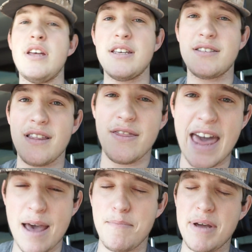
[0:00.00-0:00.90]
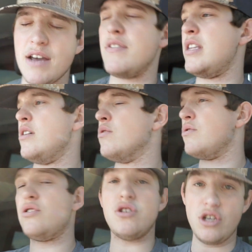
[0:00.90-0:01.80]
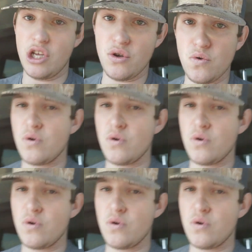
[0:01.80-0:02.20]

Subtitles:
is that big of a deal to you.